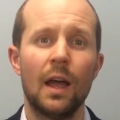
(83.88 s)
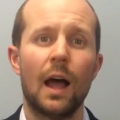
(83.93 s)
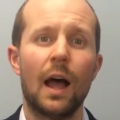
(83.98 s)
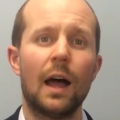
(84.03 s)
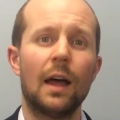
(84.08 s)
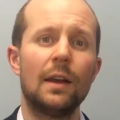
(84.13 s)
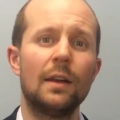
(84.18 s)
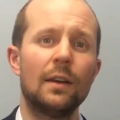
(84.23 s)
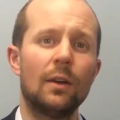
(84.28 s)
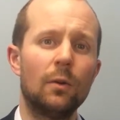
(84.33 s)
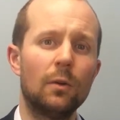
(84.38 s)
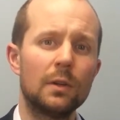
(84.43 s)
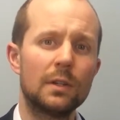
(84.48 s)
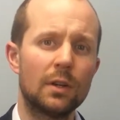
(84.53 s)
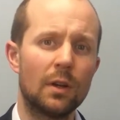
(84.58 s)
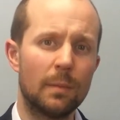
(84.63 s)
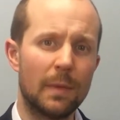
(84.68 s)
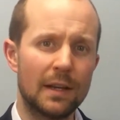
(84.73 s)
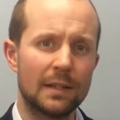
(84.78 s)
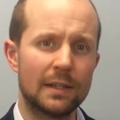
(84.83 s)
And
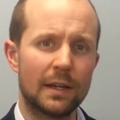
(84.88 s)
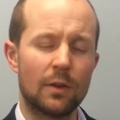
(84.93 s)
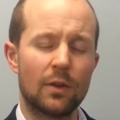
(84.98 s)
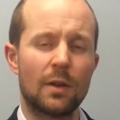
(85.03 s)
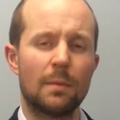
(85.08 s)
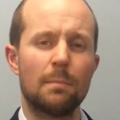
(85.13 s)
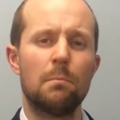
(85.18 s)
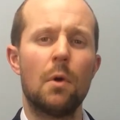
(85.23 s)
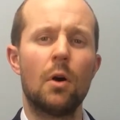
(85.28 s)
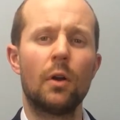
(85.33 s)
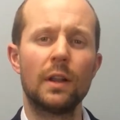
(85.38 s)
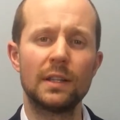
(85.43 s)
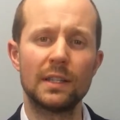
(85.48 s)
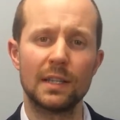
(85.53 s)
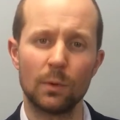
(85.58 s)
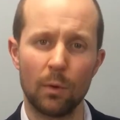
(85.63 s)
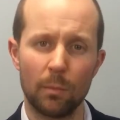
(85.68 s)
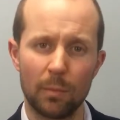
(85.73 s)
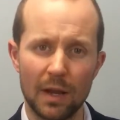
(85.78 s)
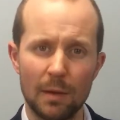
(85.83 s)
also, it means that you can
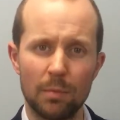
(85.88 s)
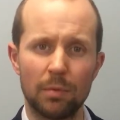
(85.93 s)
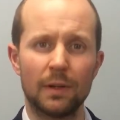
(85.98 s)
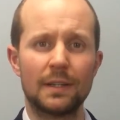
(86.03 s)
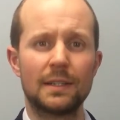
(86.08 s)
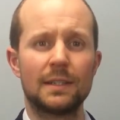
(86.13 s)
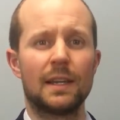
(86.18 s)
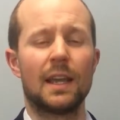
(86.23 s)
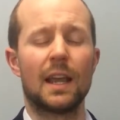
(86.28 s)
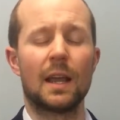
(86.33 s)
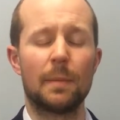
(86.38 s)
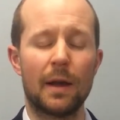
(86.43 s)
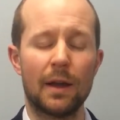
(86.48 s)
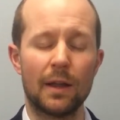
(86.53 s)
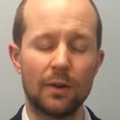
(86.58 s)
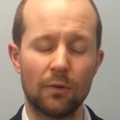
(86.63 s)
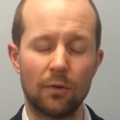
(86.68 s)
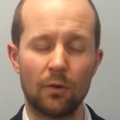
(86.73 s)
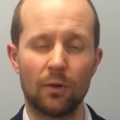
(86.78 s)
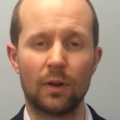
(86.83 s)
monitor what people are saying
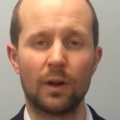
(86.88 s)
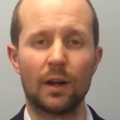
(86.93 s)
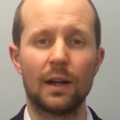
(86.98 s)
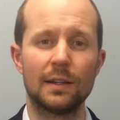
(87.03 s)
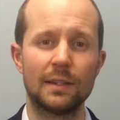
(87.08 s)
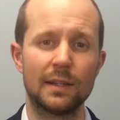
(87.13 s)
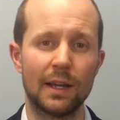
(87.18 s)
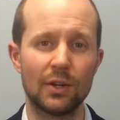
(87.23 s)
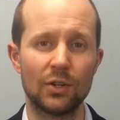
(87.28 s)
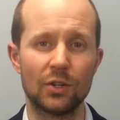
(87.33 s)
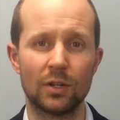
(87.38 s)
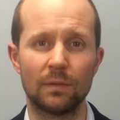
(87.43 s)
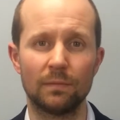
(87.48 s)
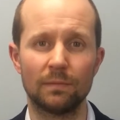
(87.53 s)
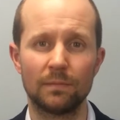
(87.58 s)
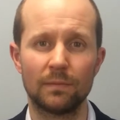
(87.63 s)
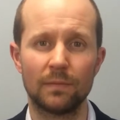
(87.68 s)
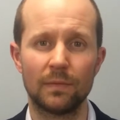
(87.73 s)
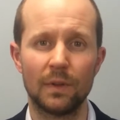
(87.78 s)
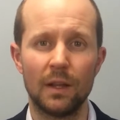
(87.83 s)
about your organization.
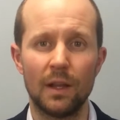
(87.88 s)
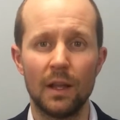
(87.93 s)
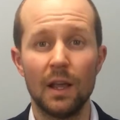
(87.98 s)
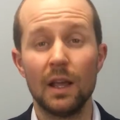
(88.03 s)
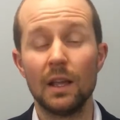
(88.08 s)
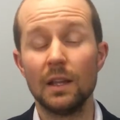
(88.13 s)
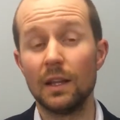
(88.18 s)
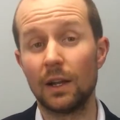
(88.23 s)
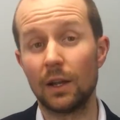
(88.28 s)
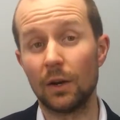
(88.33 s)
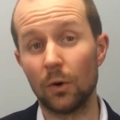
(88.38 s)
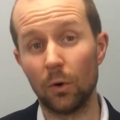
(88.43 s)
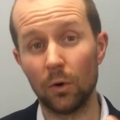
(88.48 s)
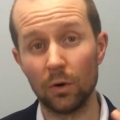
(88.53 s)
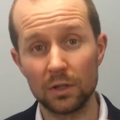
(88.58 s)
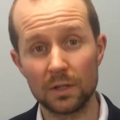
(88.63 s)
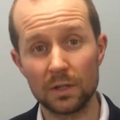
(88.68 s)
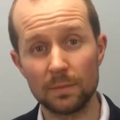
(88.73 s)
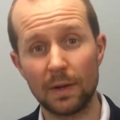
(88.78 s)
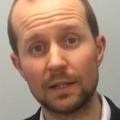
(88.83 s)
You can
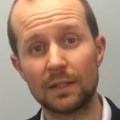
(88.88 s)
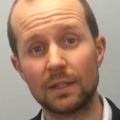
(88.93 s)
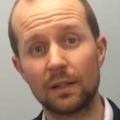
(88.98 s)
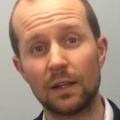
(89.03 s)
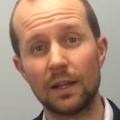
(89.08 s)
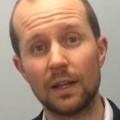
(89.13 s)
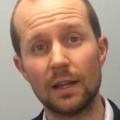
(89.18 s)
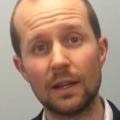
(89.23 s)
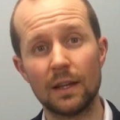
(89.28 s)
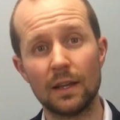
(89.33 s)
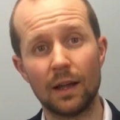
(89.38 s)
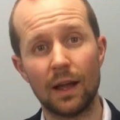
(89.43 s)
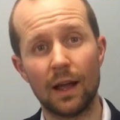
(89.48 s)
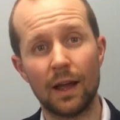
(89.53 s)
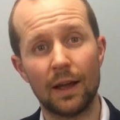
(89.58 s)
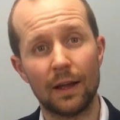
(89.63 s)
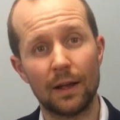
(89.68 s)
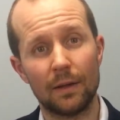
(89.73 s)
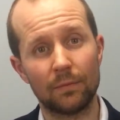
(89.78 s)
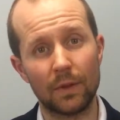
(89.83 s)
automatically
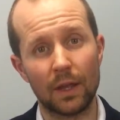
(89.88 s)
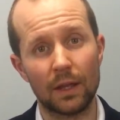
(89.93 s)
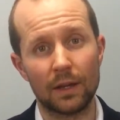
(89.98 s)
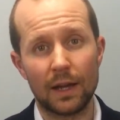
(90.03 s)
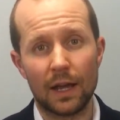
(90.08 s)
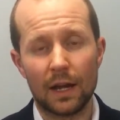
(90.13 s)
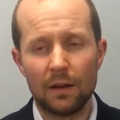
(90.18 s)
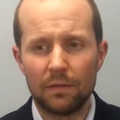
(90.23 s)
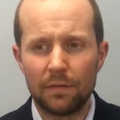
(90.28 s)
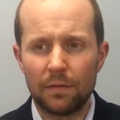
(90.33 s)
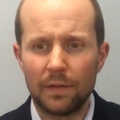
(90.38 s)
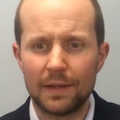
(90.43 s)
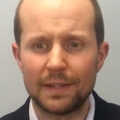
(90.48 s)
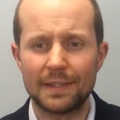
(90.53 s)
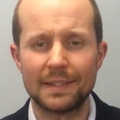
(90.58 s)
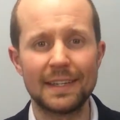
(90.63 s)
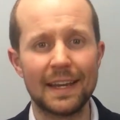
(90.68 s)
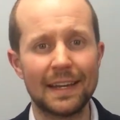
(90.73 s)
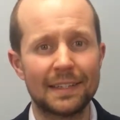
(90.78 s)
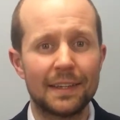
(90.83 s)
kind of
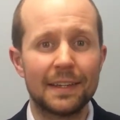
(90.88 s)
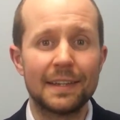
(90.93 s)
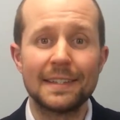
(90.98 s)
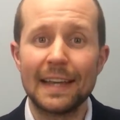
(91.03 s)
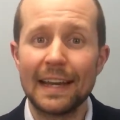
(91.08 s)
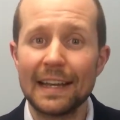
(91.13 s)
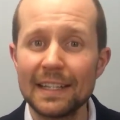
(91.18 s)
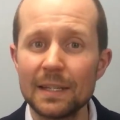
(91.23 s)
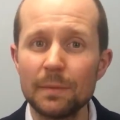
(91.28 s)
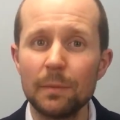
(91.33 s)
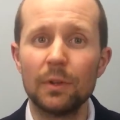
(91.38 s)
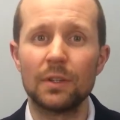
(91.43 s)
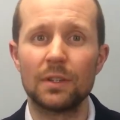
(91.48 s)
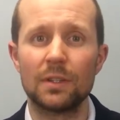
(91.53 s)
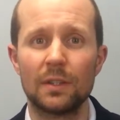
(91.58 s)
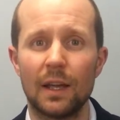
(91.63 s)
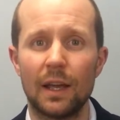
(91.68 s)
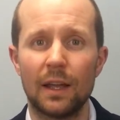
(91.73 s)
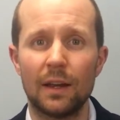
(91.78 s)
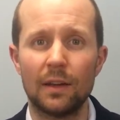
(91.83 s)
assess the
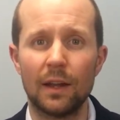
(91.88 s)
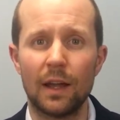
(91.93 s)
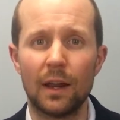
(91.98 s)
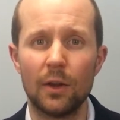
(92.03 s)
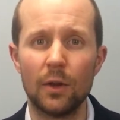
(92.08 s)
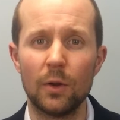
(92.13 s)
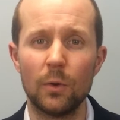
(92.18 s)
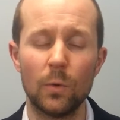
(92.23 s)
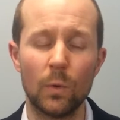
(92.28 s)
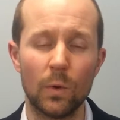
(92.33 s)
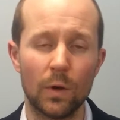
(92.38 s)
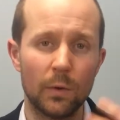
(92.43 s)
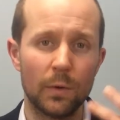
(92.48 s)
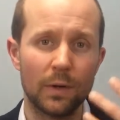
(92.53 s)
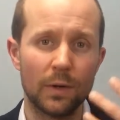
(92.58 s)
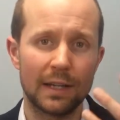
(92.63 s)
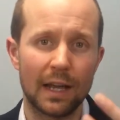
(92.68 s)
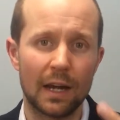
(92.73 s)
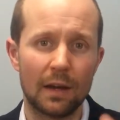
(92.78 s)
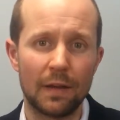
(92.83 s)
sentiment and who
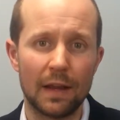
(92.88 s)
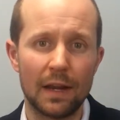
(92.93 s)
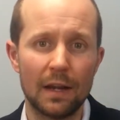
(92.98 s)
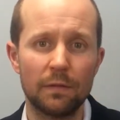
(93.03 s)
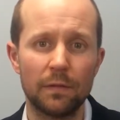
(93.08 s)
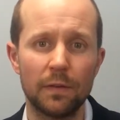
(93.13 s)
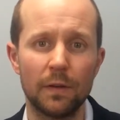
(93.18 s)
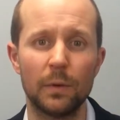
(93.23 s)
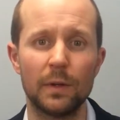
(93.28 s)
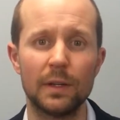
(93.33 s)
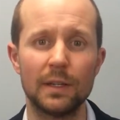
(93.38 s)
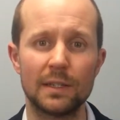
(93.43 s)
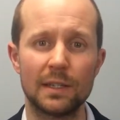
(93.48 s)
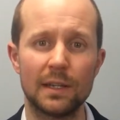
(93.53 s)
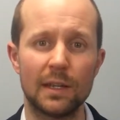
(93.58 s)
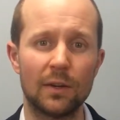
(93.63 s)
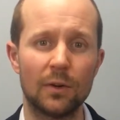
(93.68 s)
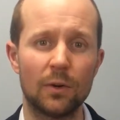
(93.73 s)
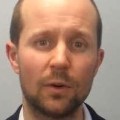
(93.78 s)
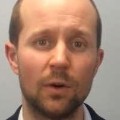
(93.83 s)
is kind of
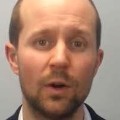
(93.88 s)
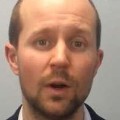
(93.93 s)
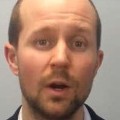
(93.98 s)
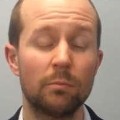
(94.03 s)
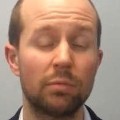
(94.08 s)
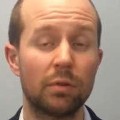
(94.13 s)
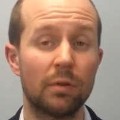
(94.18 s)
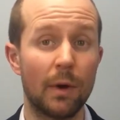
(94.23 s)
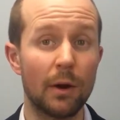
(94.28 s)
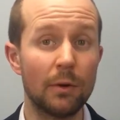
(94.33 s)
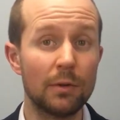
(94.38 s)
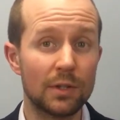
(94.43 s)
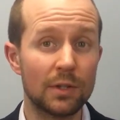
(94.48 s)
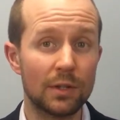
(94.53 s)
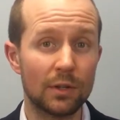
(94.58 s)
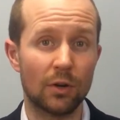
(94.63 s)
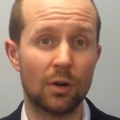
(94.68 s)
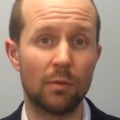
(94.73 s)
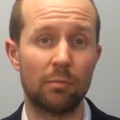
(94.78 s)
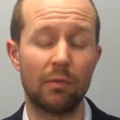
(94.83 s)
influencing or
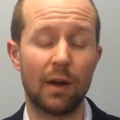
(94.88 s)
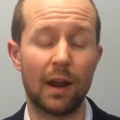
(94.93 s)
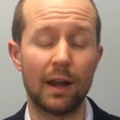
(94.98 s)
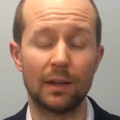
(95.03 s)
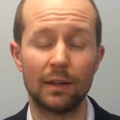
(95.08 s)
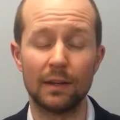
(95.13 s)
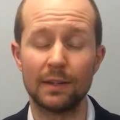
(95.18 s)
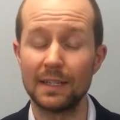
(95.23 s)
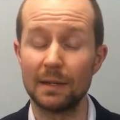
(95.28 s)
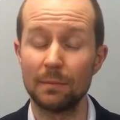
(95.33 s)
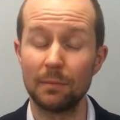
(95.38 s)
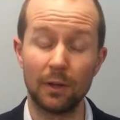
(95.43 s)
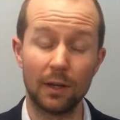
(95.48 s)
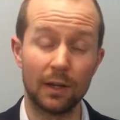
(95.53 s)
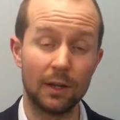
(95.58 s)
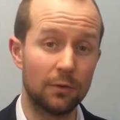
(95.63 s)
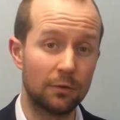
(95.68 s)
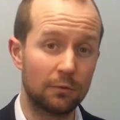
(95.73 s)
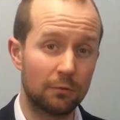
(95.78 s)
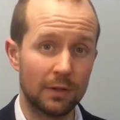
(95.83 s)
promoting your brand, and
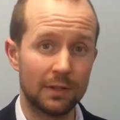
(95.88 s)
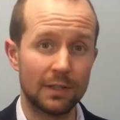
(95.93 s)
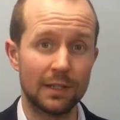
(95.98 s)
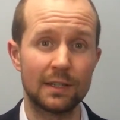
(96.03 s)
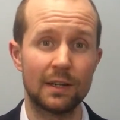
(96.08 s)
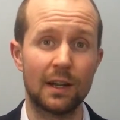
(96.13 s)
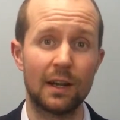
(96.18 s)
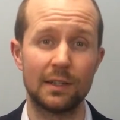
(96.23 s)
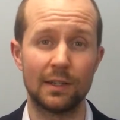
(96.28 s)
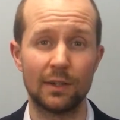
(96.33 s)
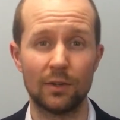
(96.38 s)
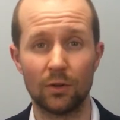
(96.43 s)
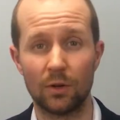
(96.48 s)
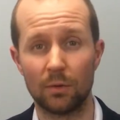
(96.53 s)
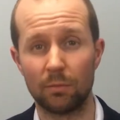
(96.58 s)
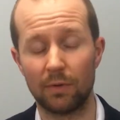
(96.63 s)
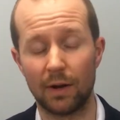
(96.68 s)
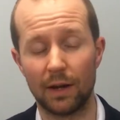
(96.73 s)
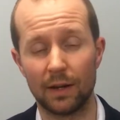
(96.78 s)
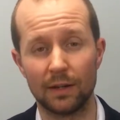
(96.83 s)
similarly who's criticizing your
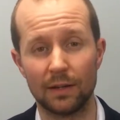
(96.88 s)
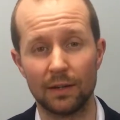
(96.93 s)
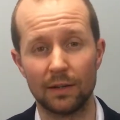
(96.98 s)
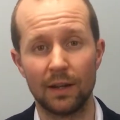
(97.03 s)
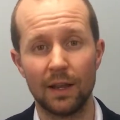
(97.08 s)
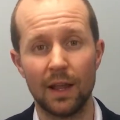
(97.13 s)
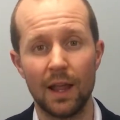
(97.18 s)
brand.